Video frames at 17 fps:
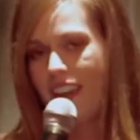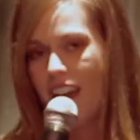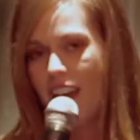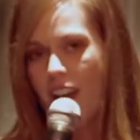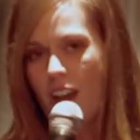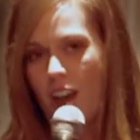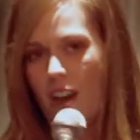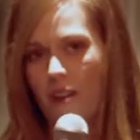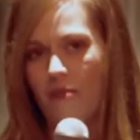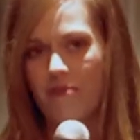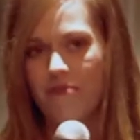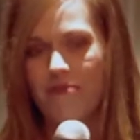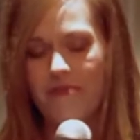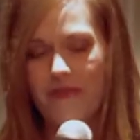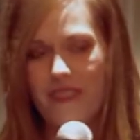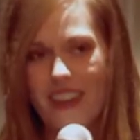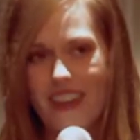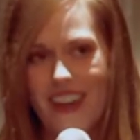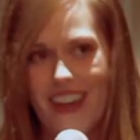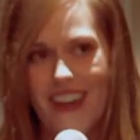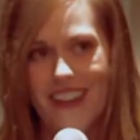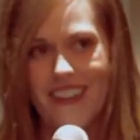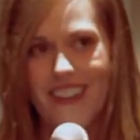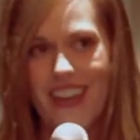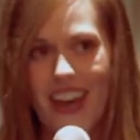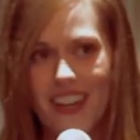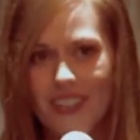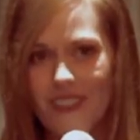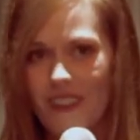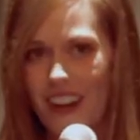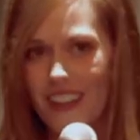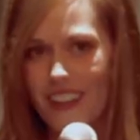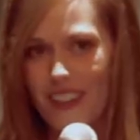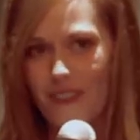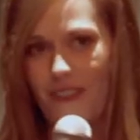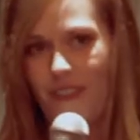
Um, and that is what I look